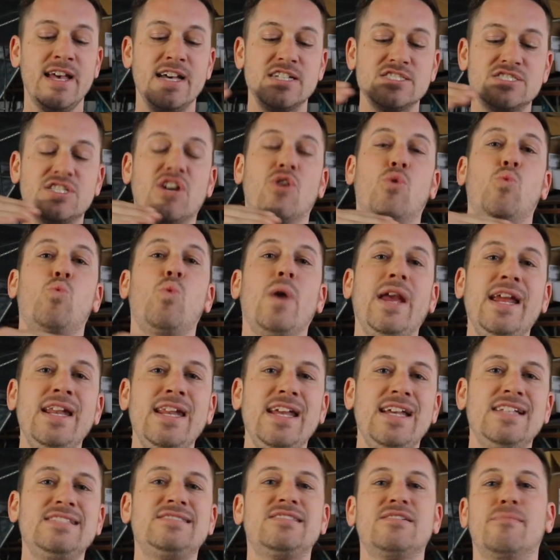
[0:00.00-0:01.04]
so we
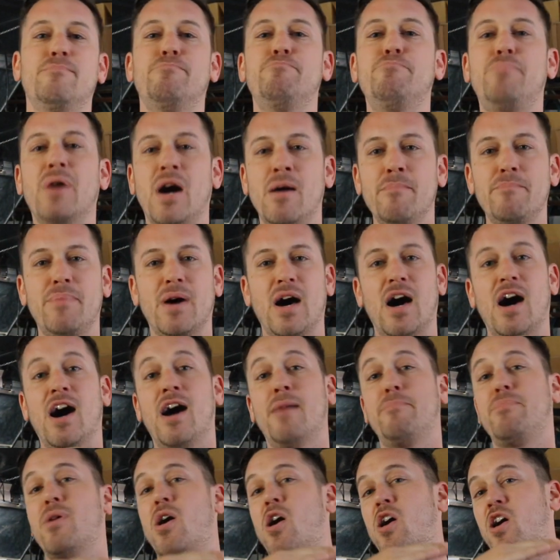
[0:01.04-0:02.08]
need to bump
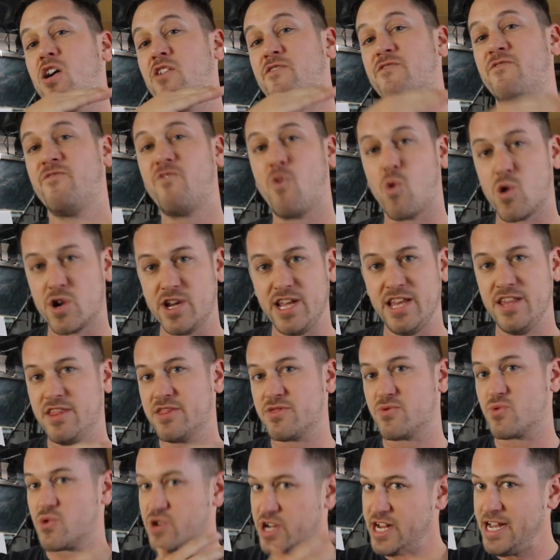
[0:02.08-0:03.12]
up our
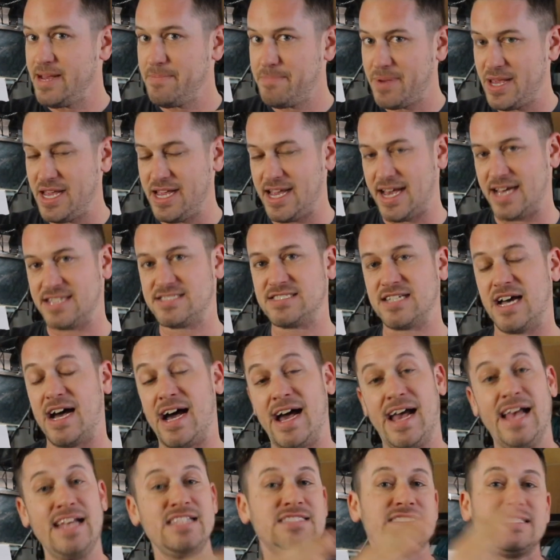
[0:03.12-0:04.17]
43 PSI